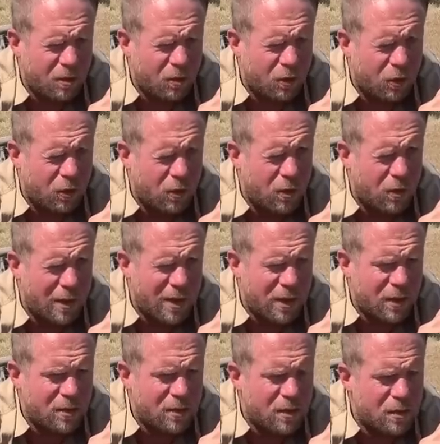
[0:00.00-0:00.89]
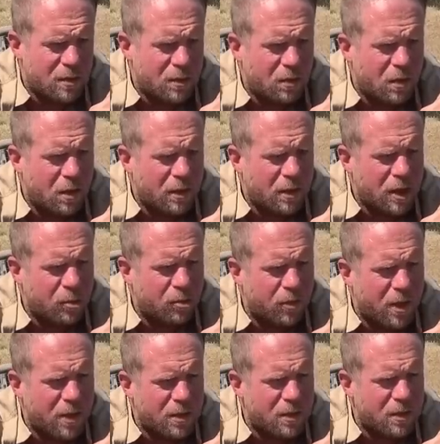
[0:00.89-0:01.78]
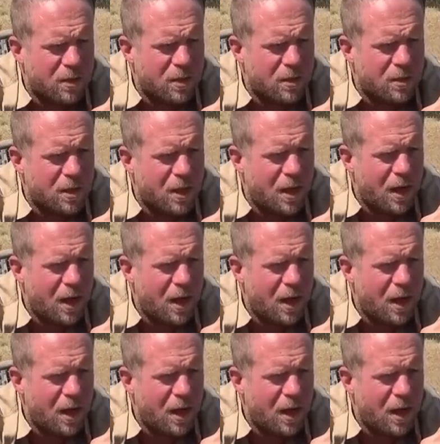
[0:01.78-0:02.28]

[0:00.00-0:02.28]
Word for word: good or inconsistent hardening processes.